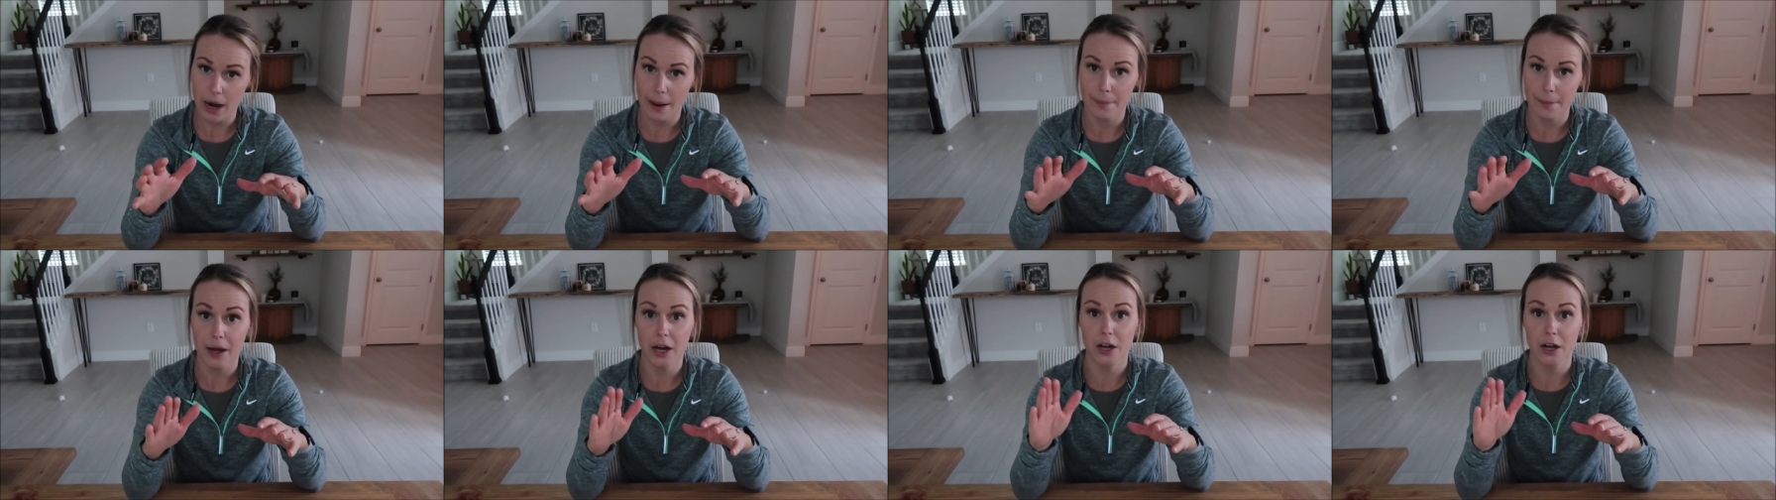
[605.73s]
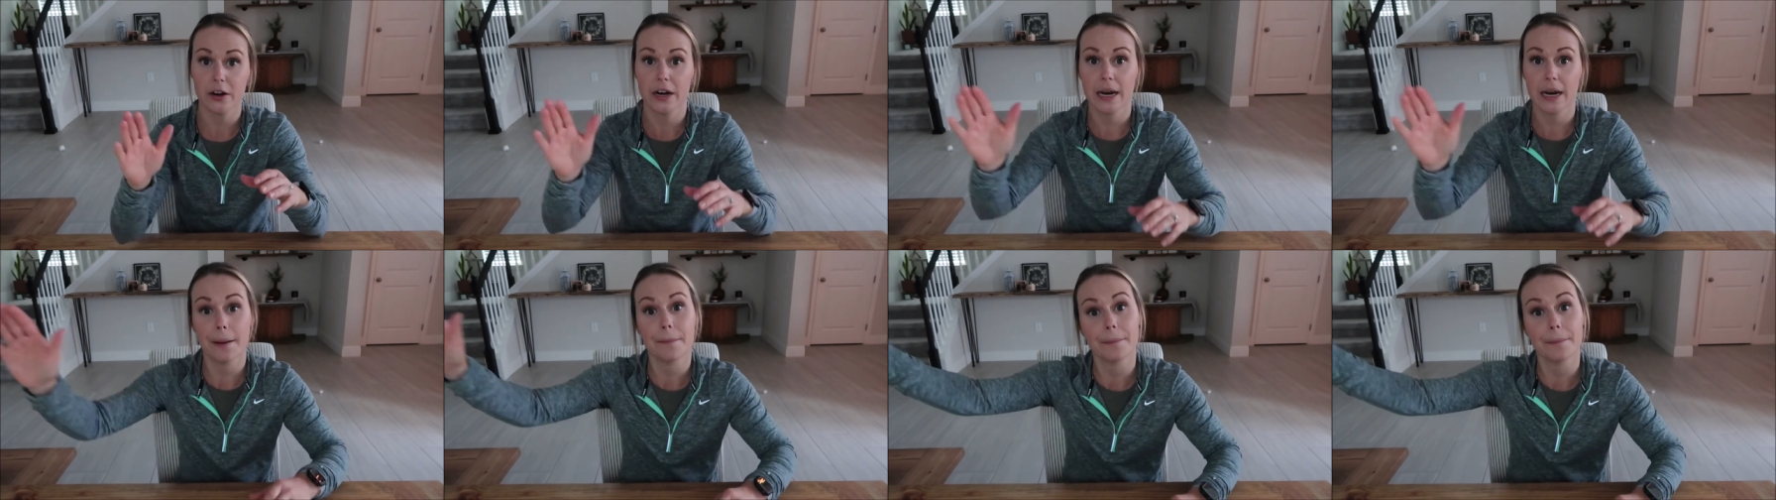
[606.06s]
I'm
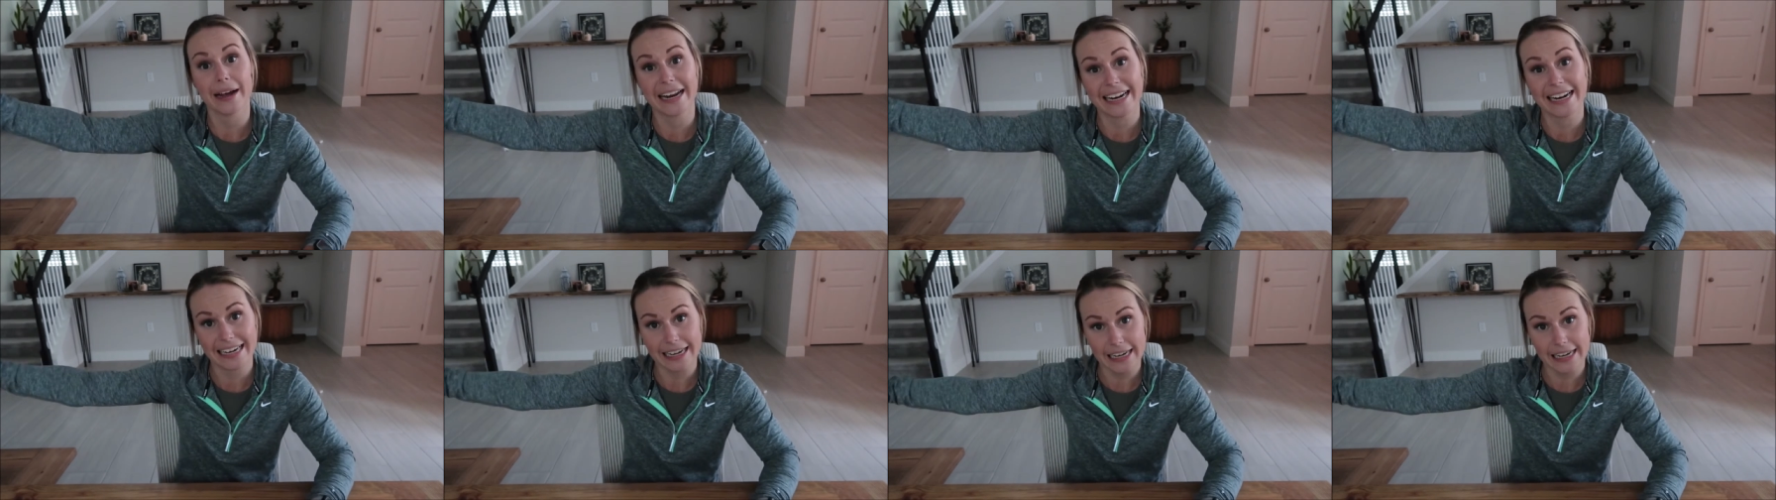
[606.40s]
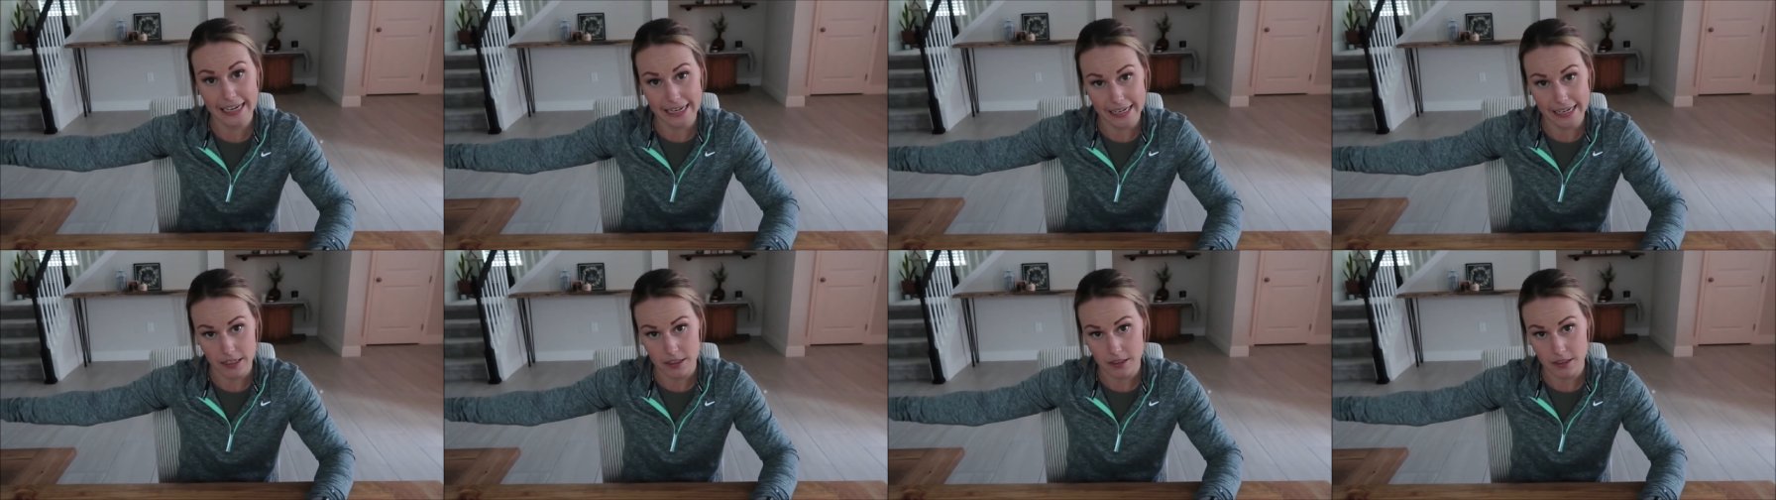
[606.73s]
hungry, I'm ready to
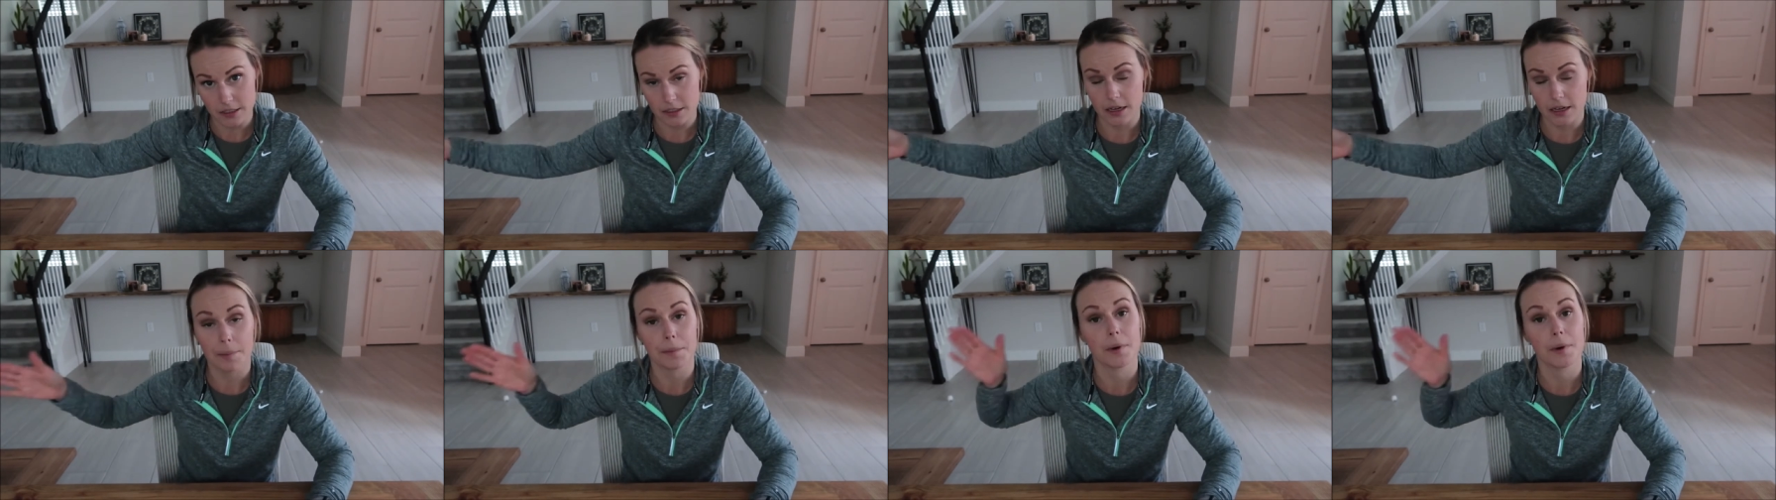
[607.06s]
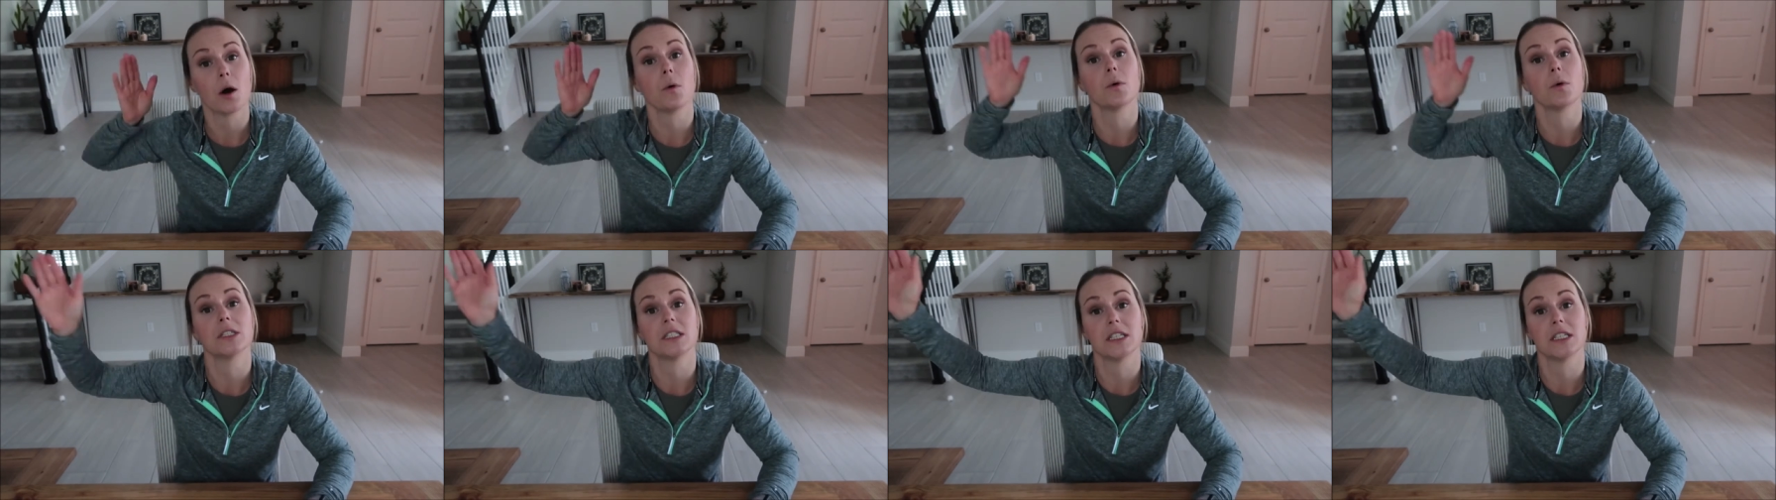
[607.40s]
eat. I'm
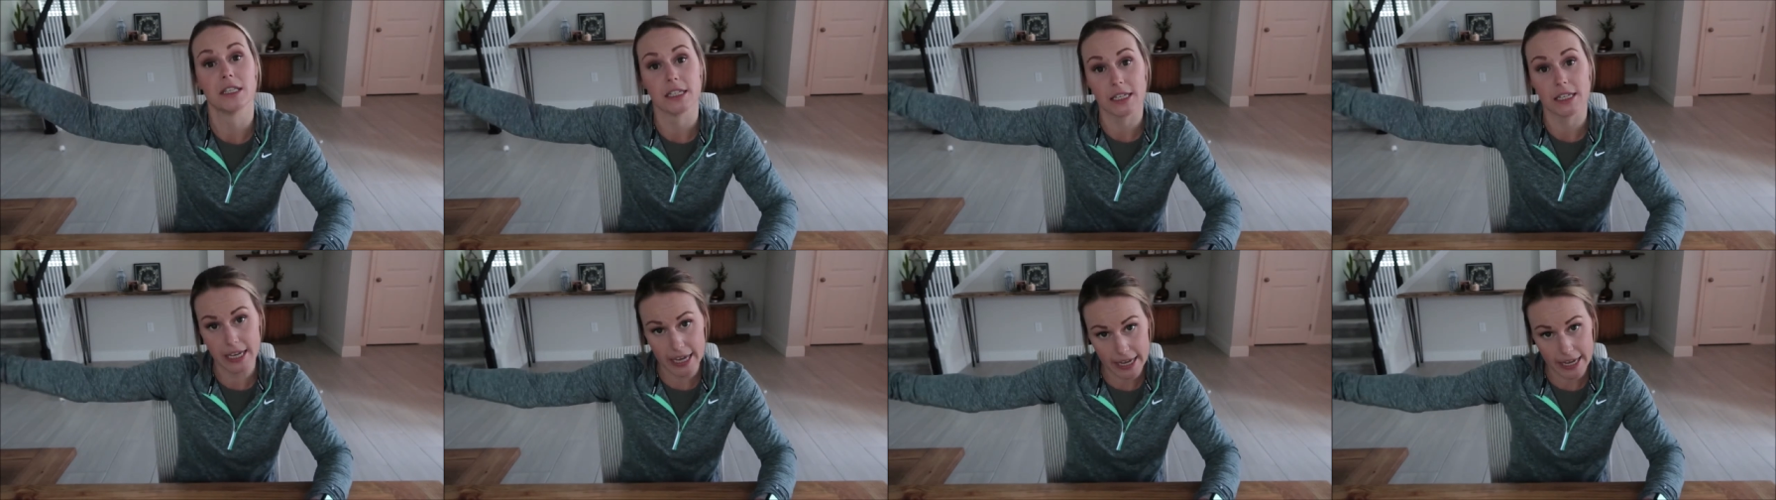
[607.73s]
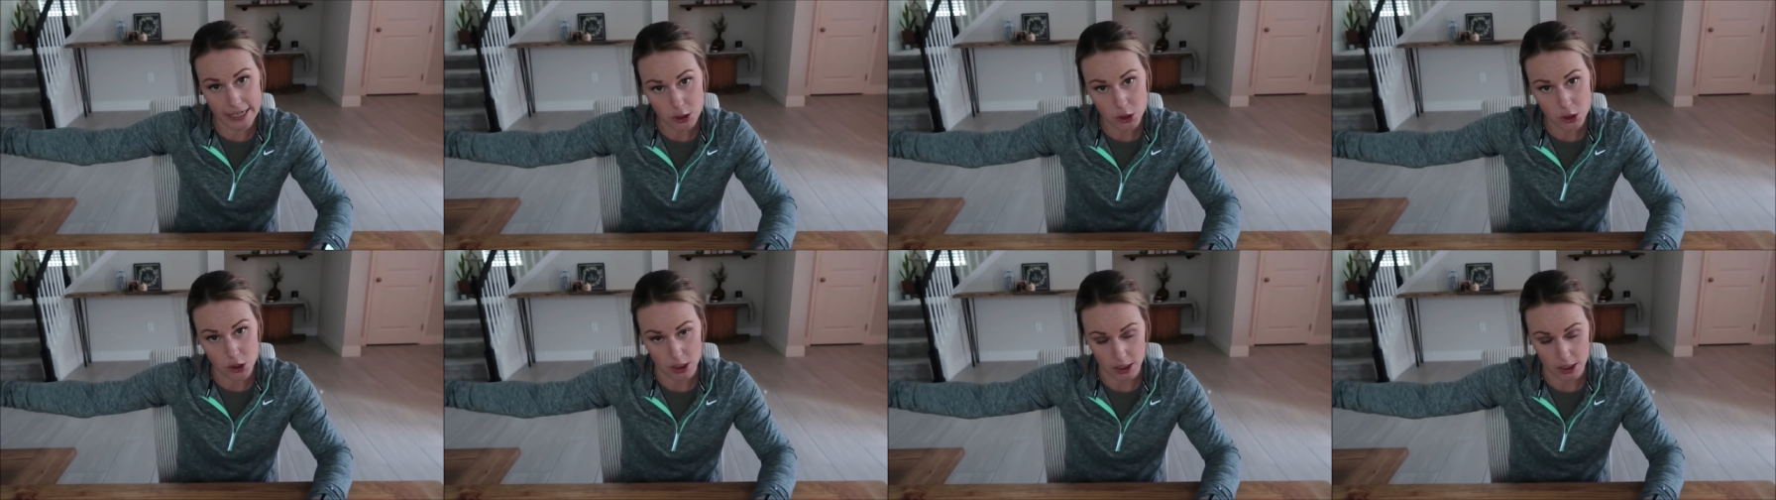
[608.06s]
going to the
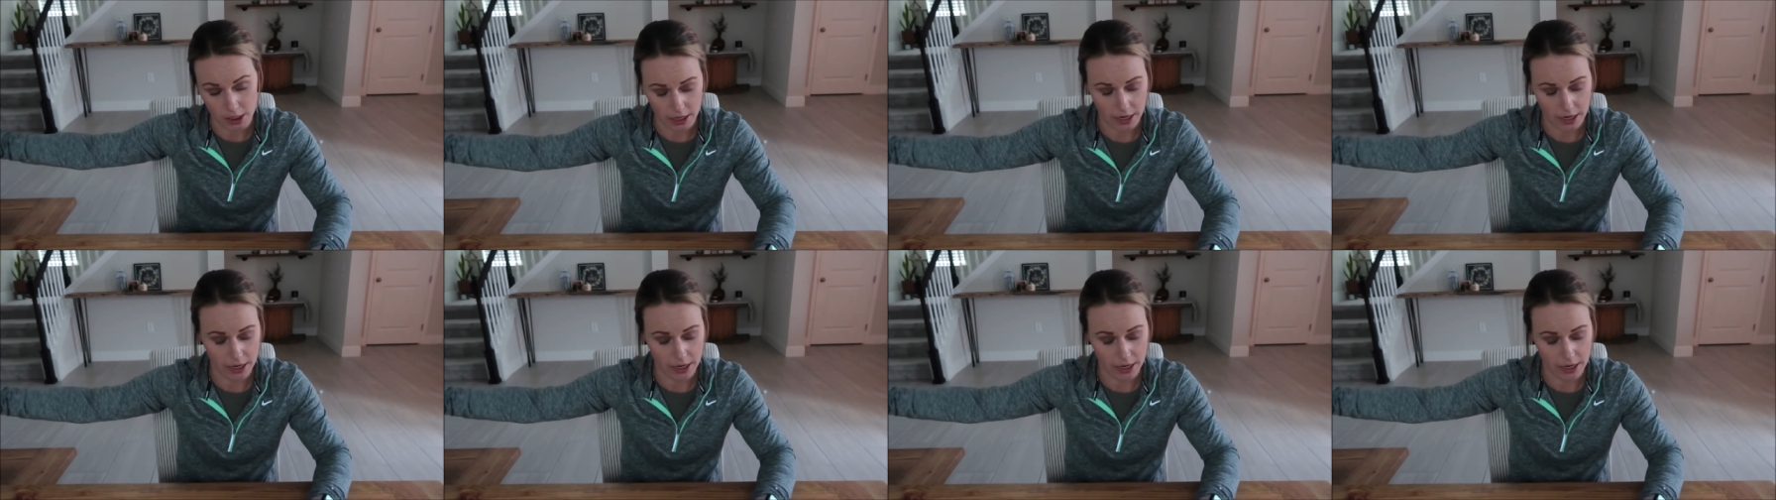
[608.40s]
kitchen.